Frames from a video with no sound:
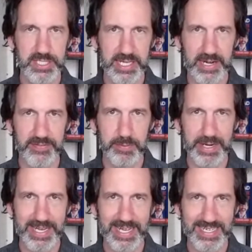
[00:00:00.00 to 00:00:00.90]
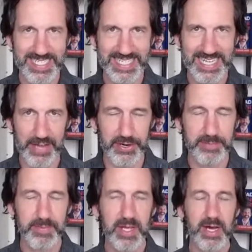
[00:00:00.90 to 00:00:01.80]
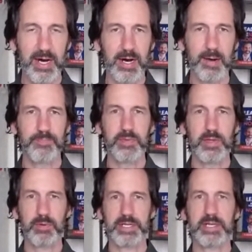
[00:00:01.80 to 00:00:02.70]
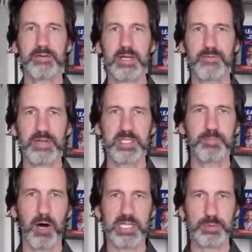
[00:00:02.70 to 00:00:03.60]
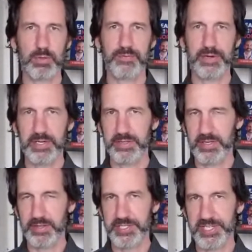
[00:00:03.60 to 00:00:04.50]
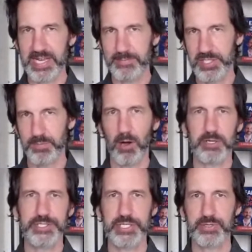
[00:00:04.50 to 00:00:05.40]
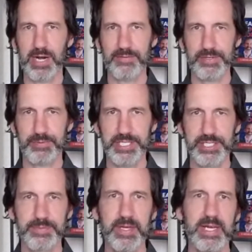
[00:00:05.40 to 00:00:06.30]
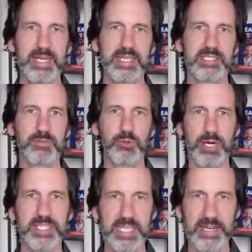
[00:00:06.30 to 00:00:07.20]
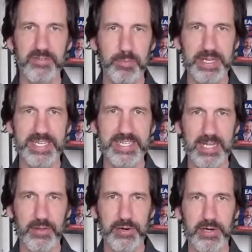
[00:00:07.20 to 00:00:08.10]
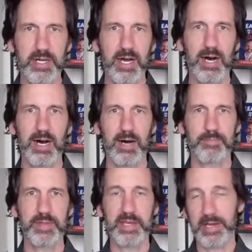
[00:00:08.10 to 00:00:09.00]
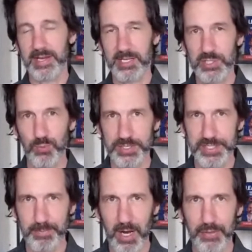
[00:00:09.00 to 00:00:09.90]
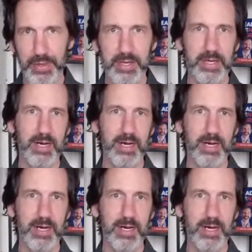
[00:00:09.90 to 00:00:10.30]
is to get everybody together. But if it is possible, if they're in the same smaller geographic region, it's great to get everybody together at least once a month.